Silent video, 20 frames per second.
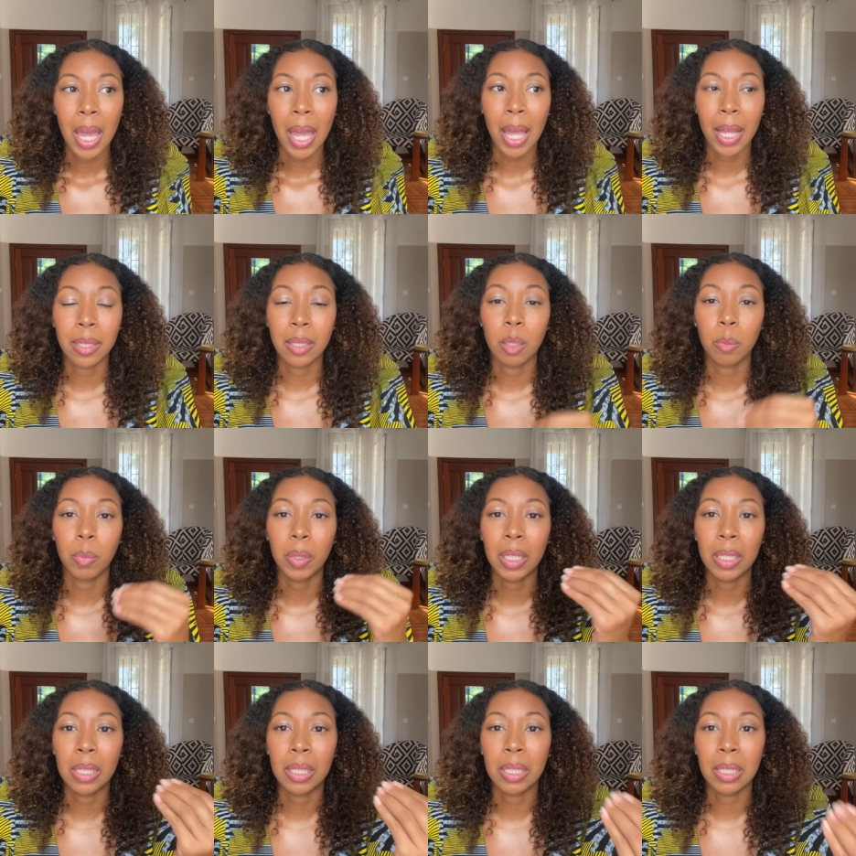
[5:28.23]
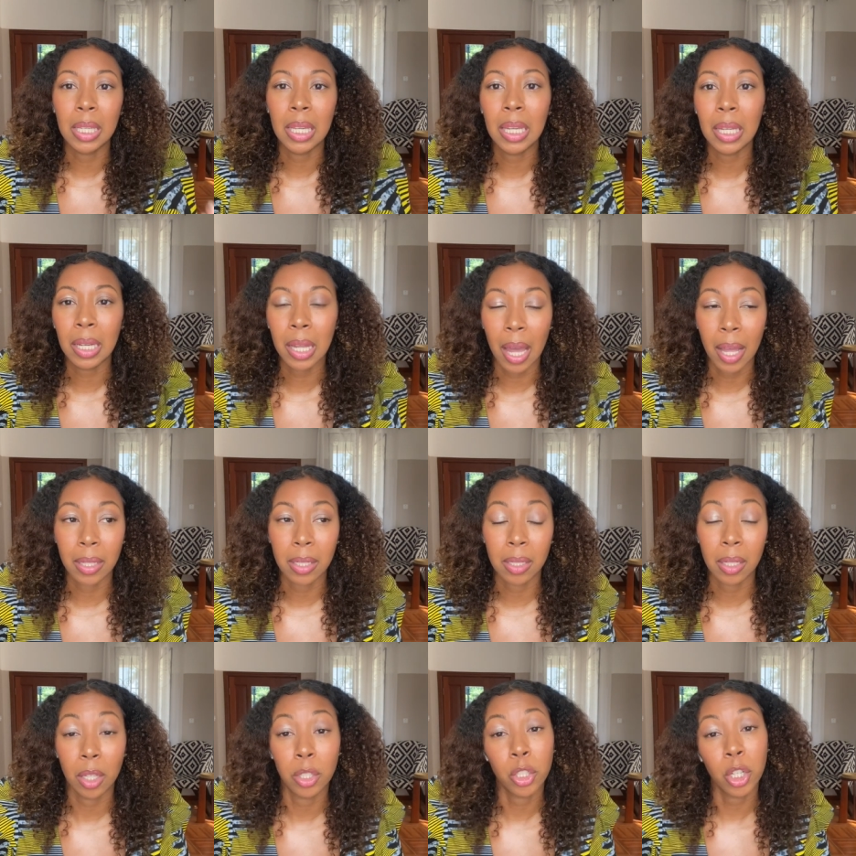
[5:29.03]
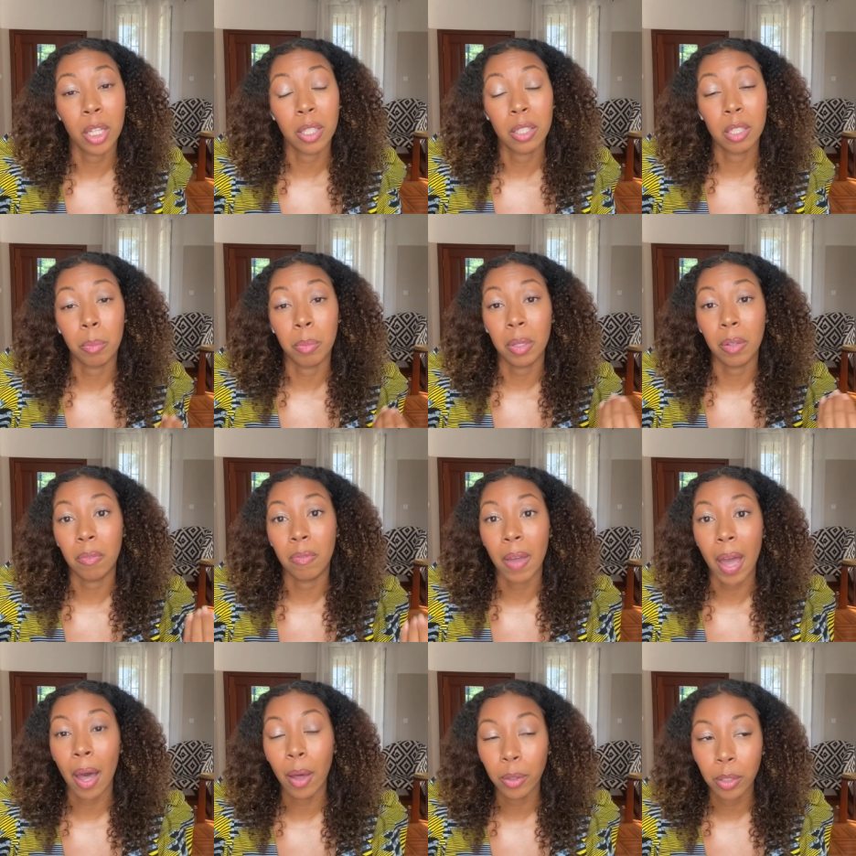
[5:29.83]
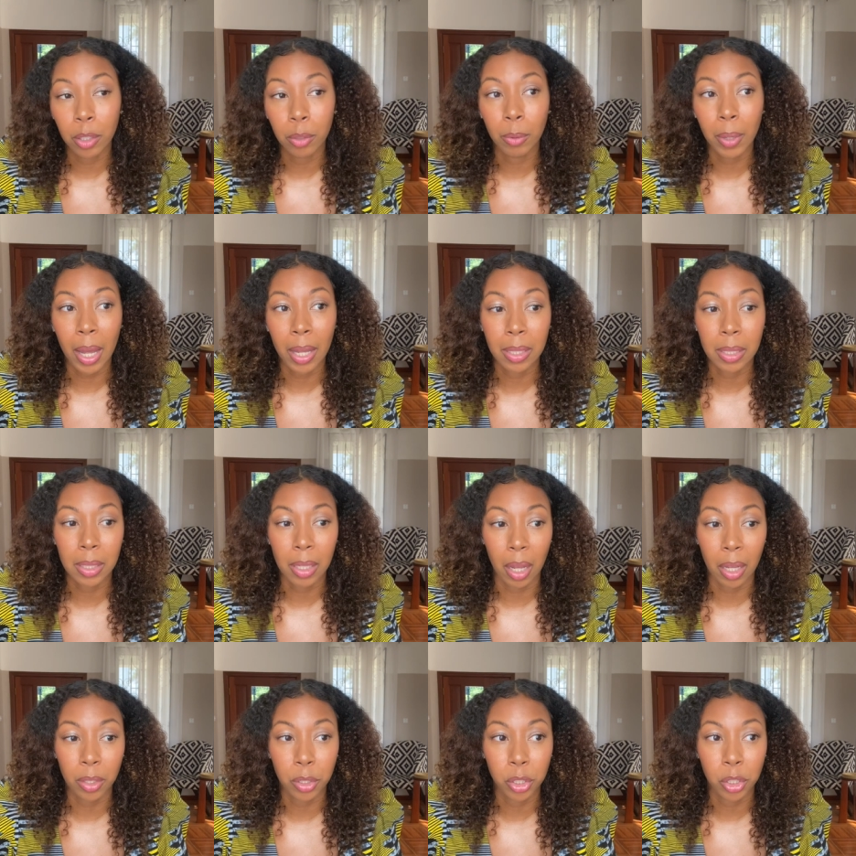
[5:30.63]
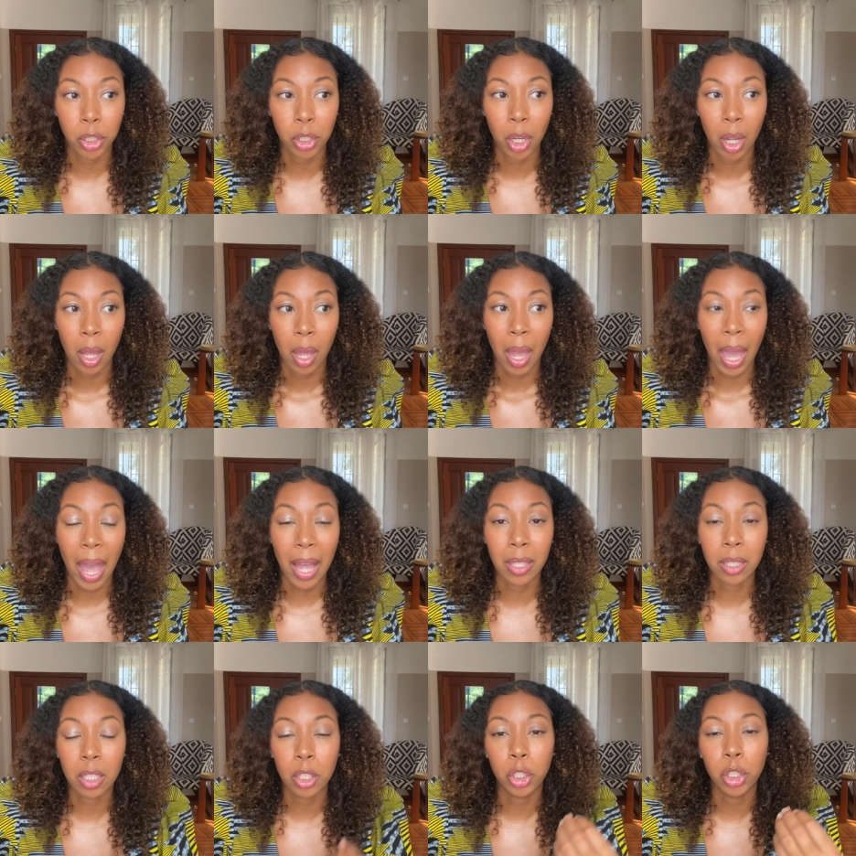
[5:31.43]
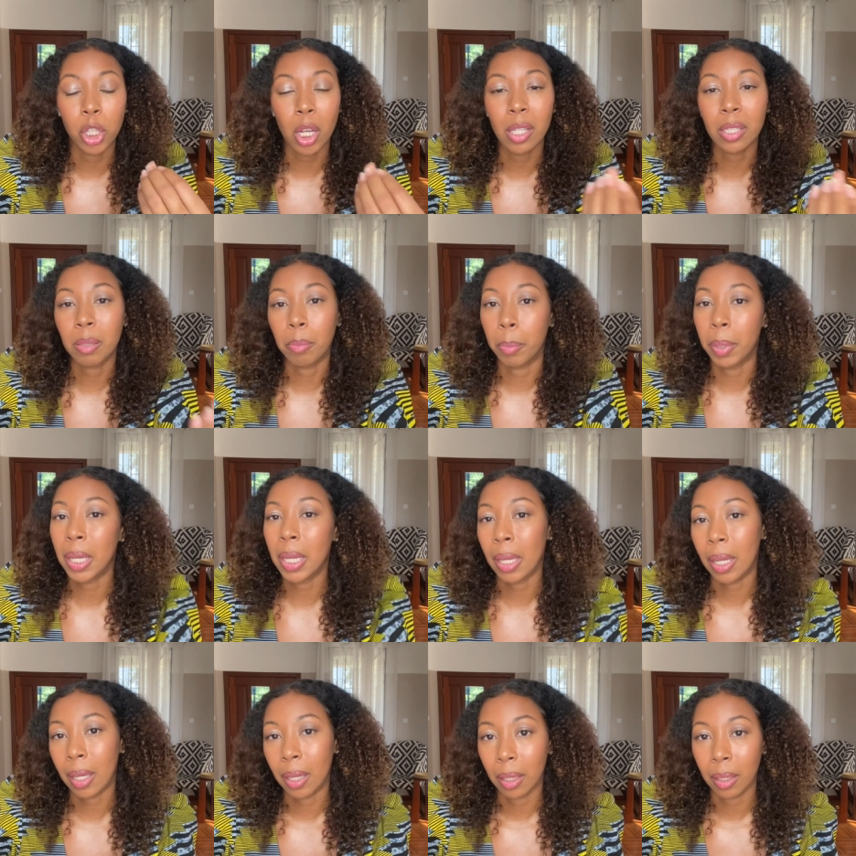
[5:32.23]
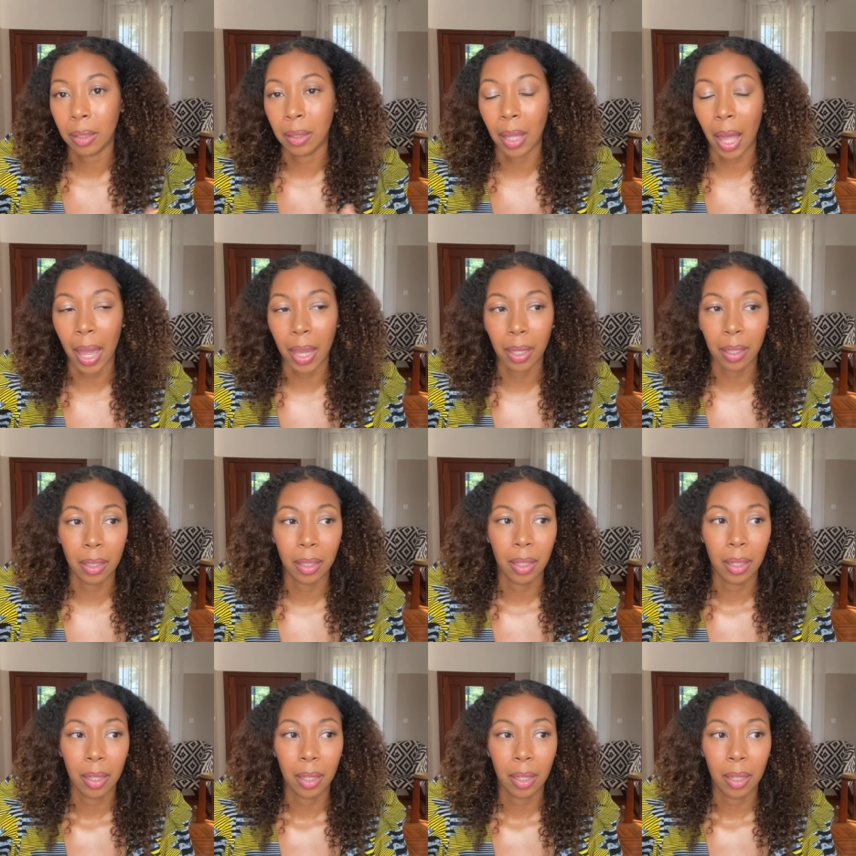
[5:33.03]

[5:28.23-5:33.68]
and to be seen as such and to be valued as such and to just be. Like,